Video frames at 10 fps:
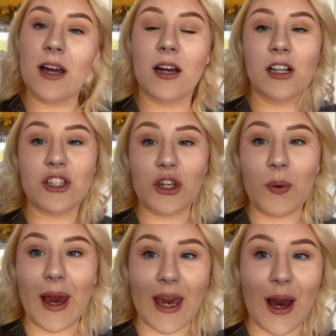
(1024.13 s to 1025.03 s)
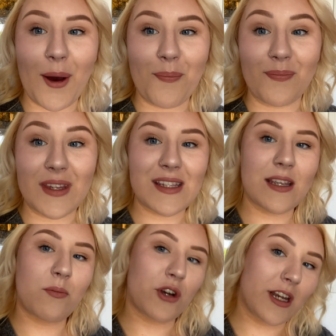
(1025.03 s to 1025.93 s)
I'll do a
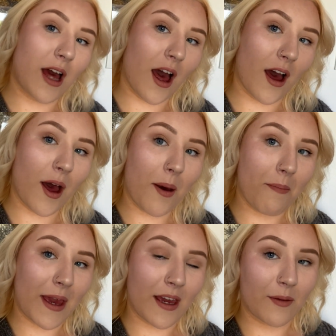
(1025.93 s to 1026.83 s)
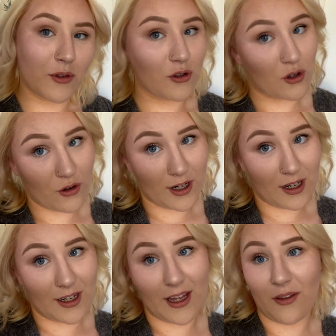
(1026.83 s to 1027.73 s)
Sabrina makeup
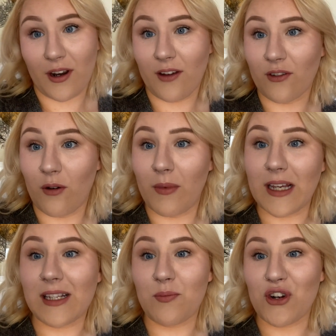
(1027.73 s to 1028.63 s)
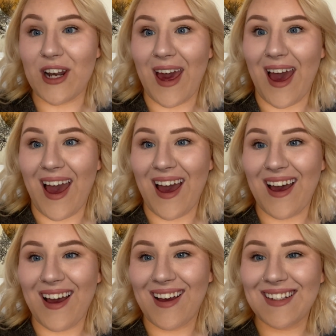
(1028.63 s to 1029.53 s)
tutorial now that I've got my Sabrina hair.
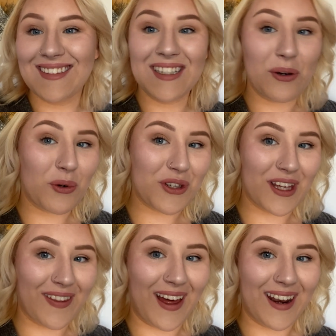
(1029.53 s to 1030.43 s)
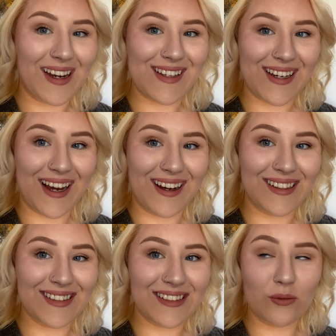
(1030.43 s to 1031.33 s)
What do you think of that idea,
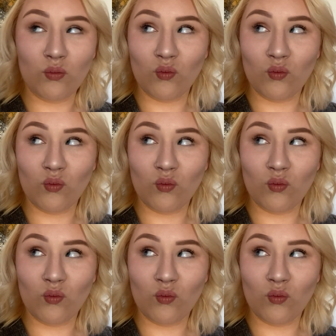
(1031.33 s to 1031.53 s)
guys?